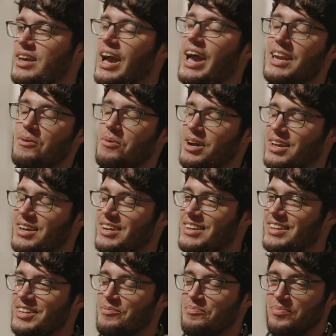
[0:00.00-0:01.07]
Anyway,
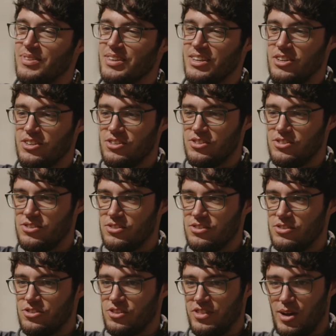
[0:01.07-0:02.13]

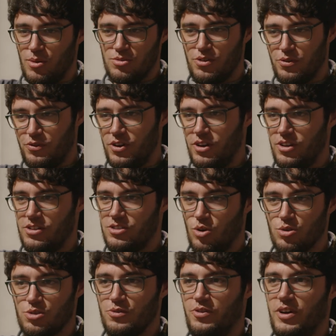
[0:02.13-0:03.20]
so that was the first,
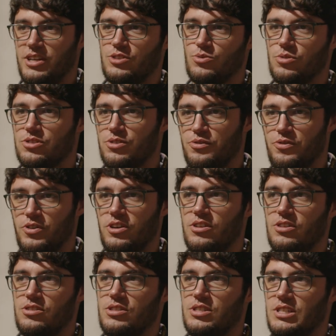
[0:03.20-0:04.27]
Awesome Fest was the
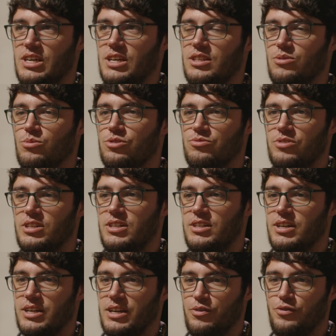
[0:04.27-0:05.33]
first thing that was really
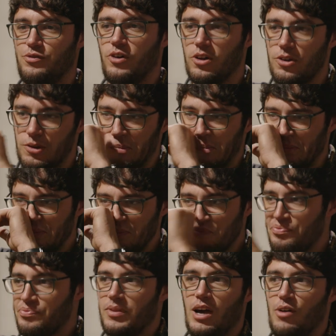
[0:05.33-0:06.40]
like a fun
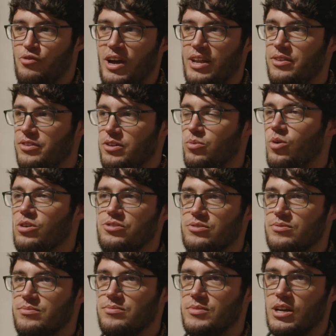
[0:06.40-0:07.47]
event that
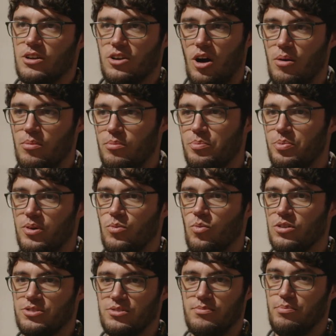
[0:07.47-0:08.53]
wasn't a comp and
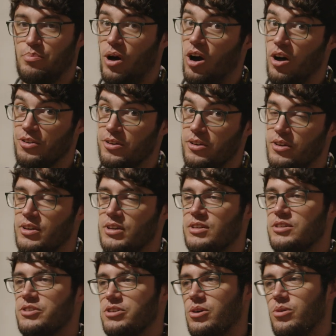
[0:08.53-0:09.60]
wasn't pod.
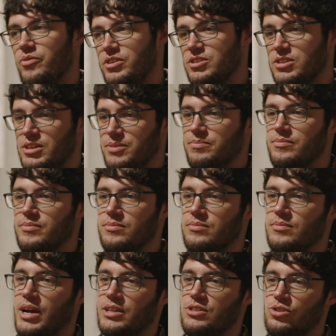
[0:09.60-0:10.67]
So obviously
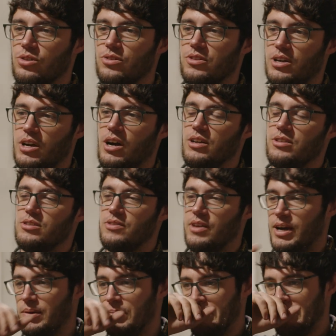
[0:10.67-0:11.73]
I took the car to
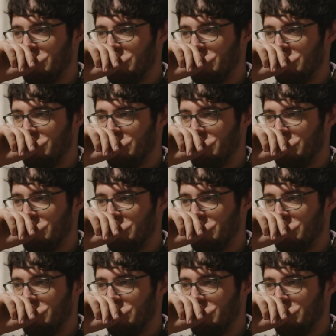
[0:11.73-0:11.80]
that.